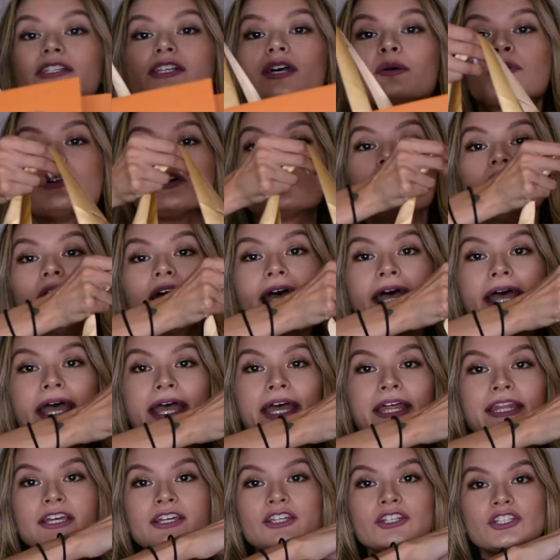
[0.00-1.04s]
so I'm going to go
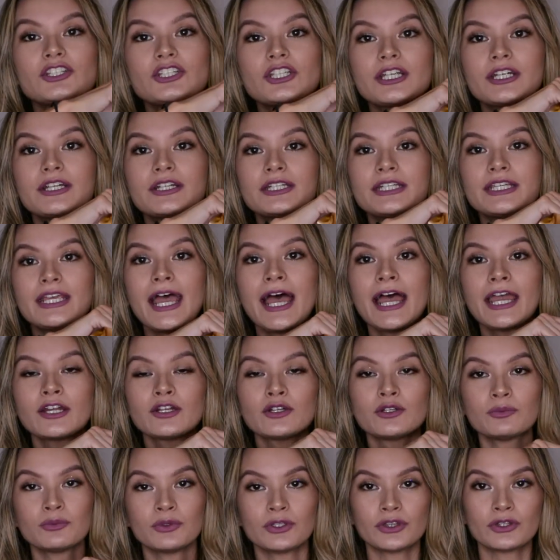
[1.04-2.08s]
ahead and share the
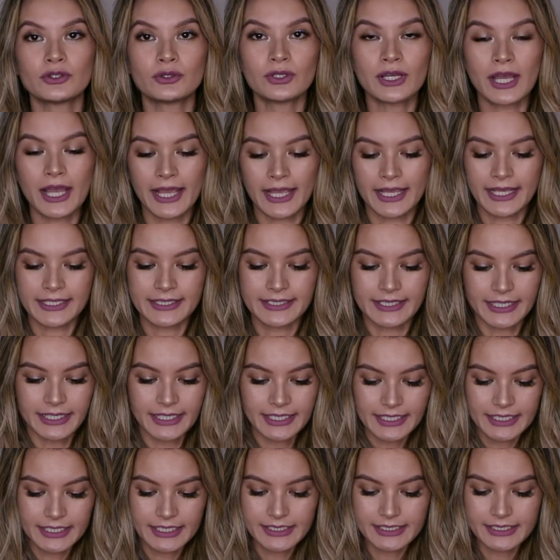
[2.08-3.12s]
item with you guys.
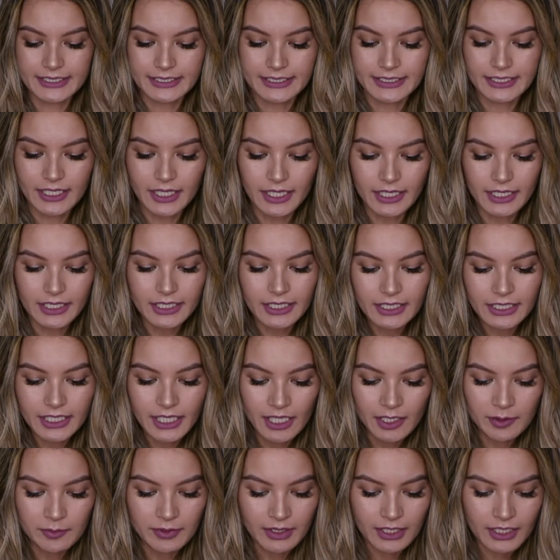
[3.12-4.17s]
It
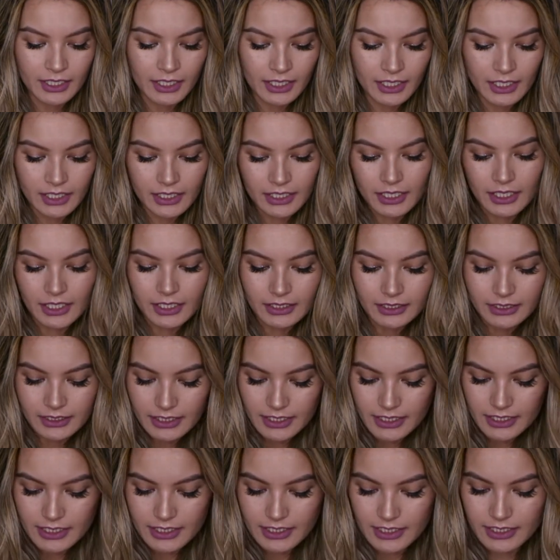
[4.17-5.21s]
came in
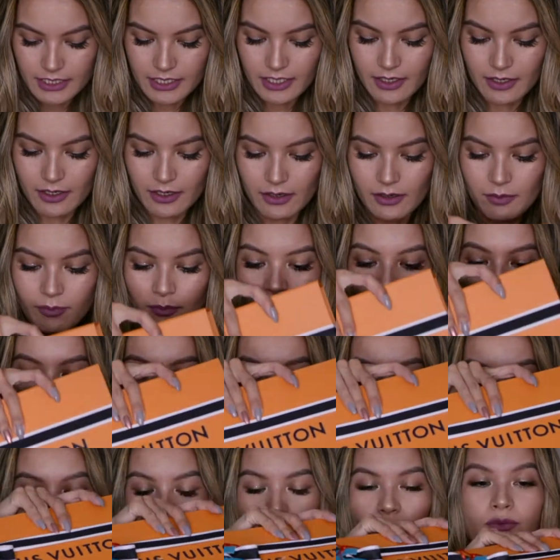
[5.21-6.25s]
this
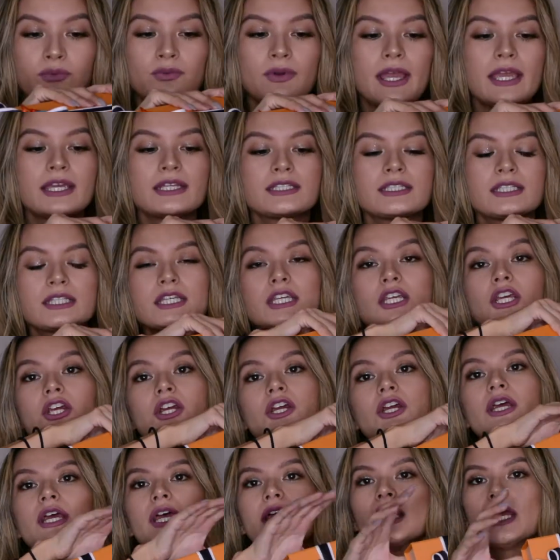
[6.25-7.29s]
box right
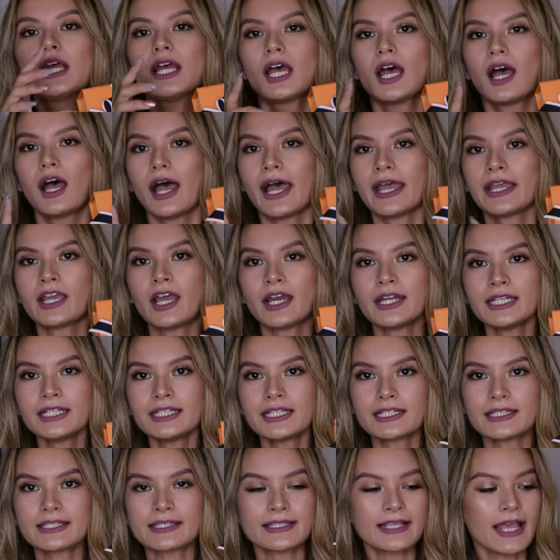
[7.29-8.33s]
here. I got
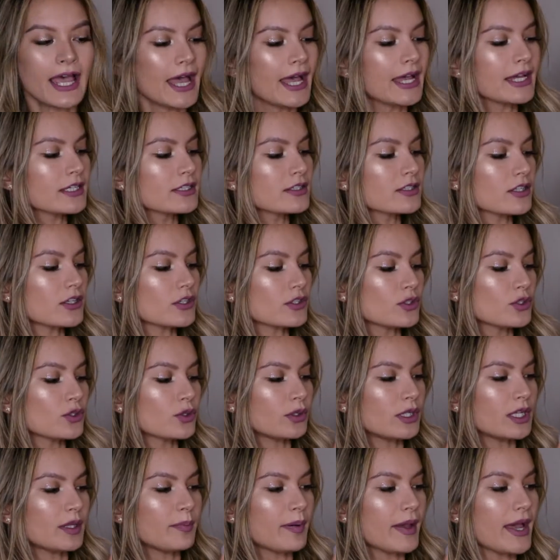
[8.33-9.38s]
it at Saks, so
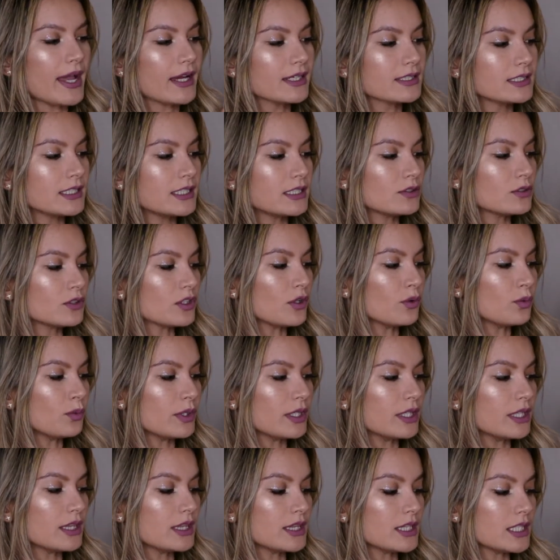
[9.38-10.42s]
they packed it
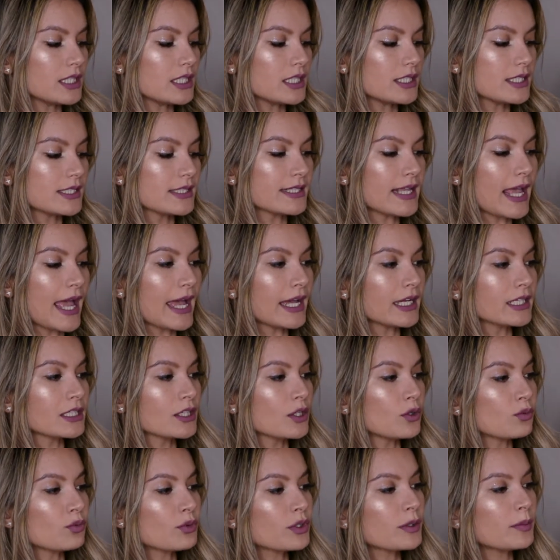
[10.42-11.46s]
with the Saks
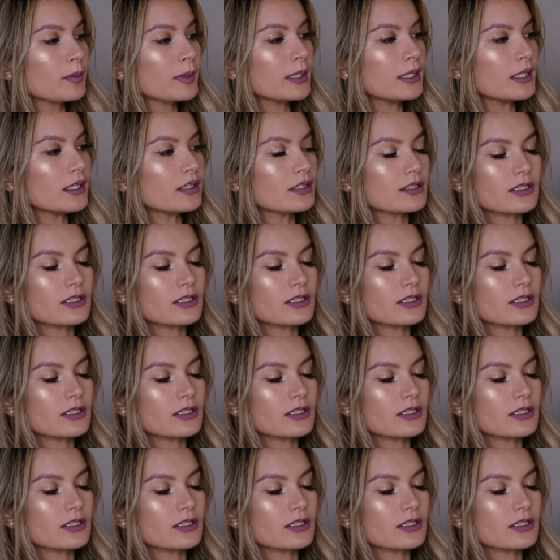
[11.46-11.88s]
ribbon,